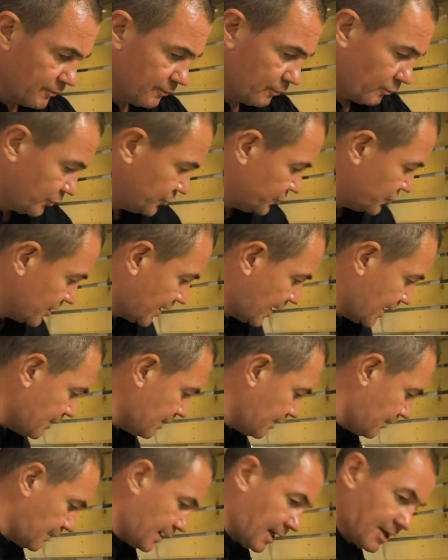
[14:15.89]
Once
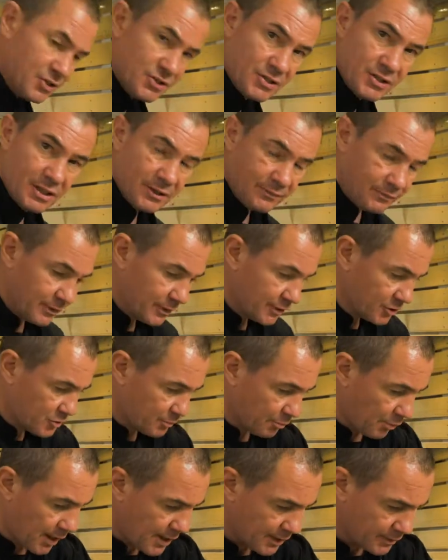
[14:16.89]
again, nice and evenly
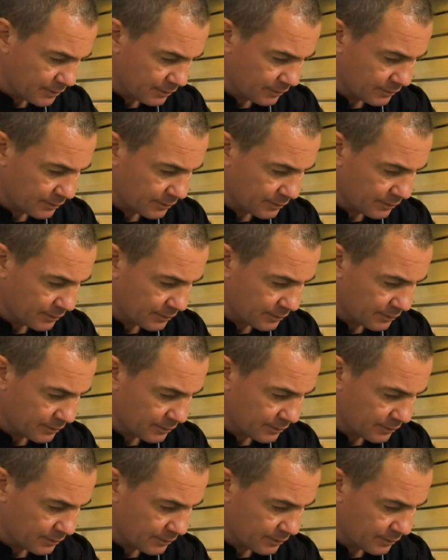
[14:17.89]
spread.